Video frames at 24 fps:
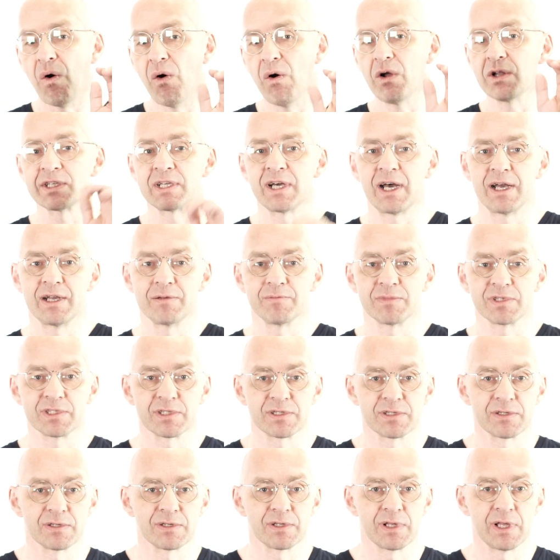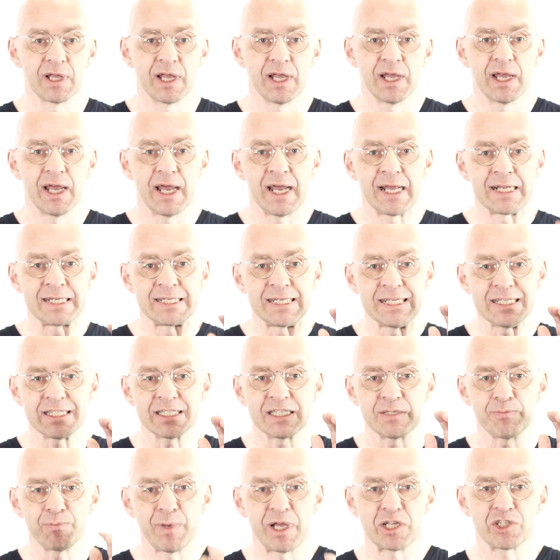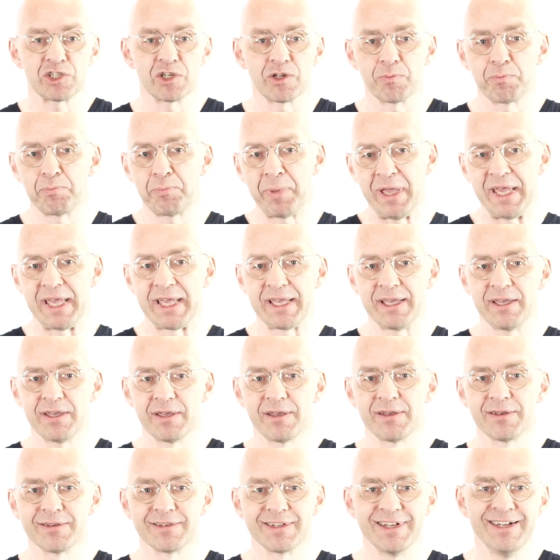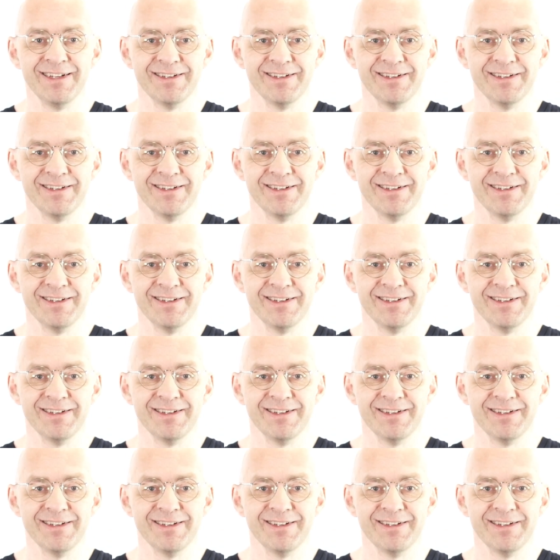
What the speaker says: all times, at this special pink